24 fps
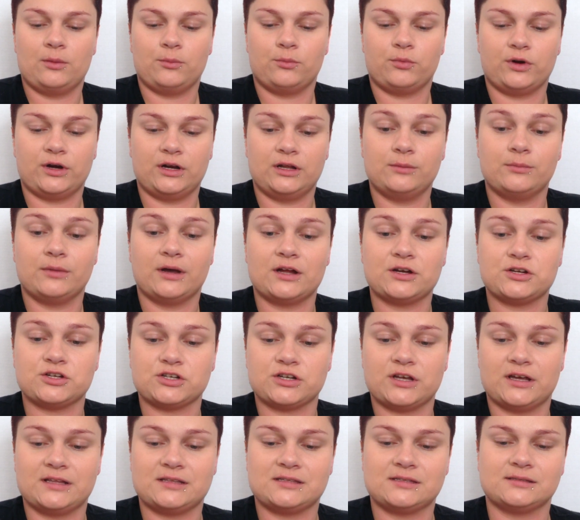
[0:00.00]
Pretty much
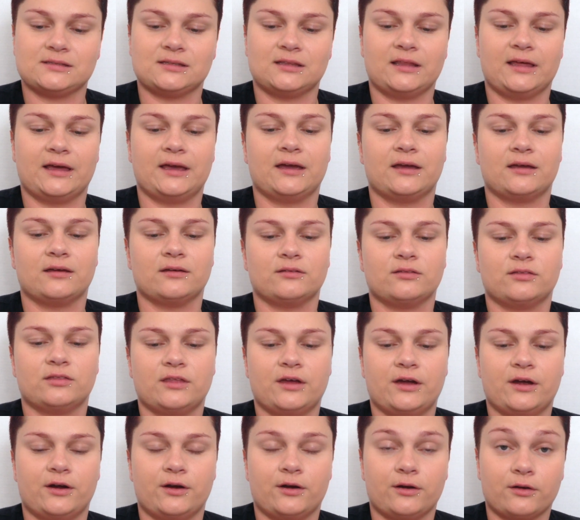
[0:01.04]
it's like
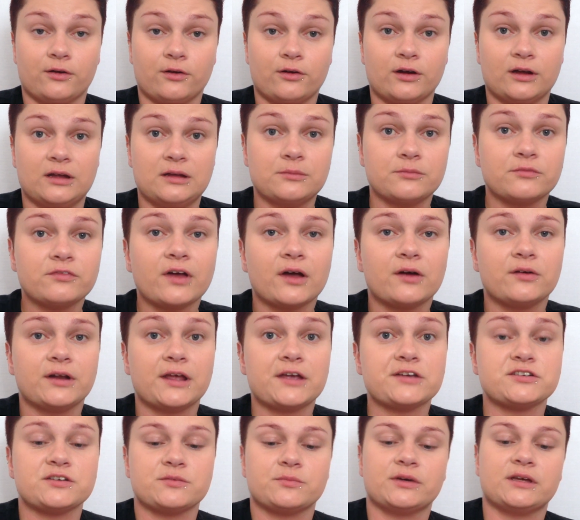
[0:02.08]
their cream
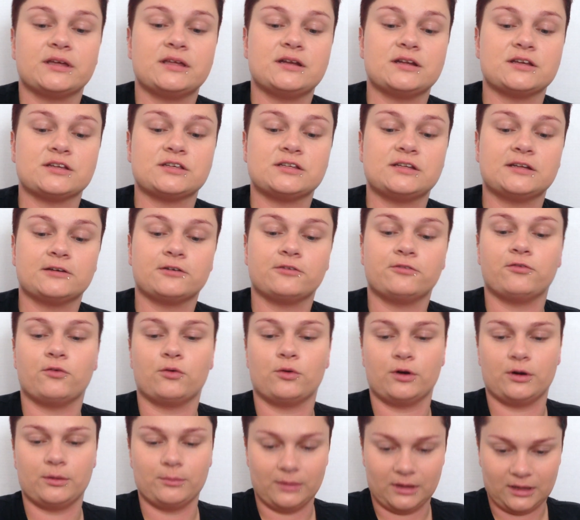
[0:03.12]
foundation but in a stick
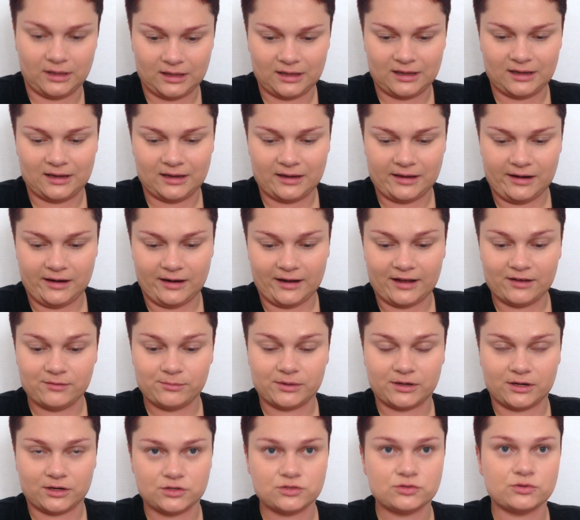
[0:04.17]
form, and I've
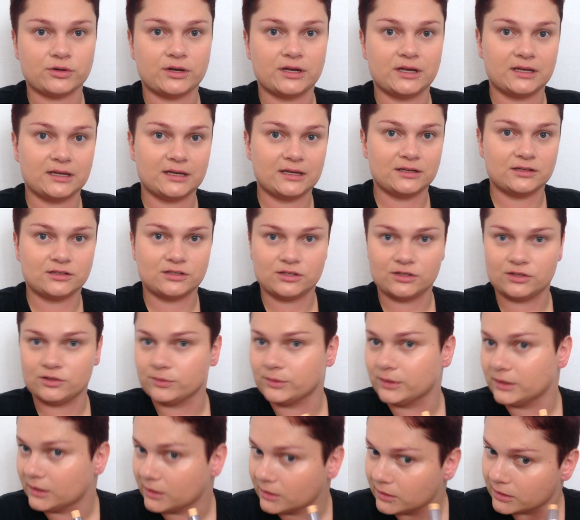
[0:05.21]
been enjoying it to
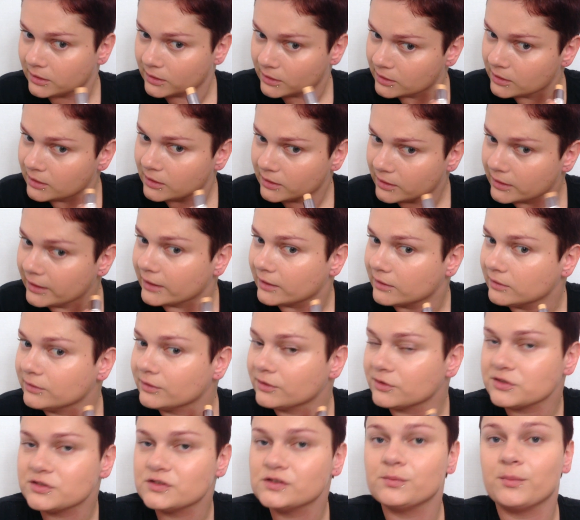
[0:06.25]
doing like
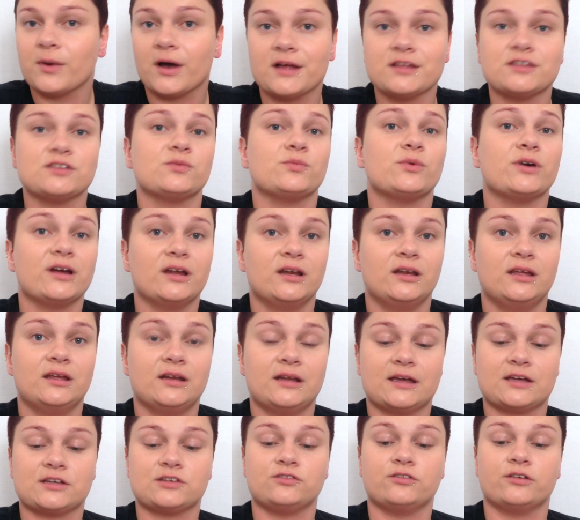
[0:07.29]
little spots where I need
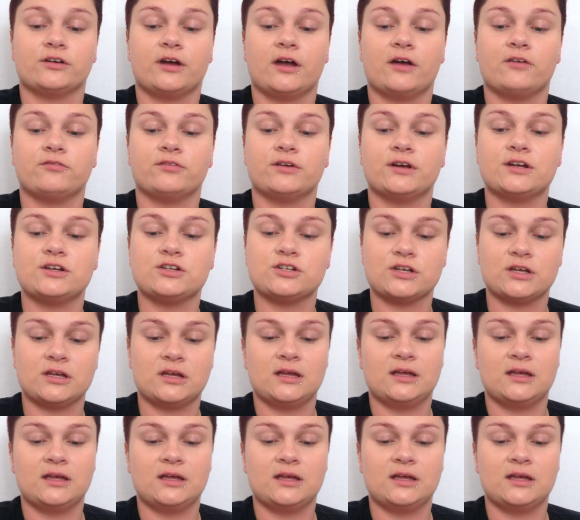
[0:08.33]
extra coverage,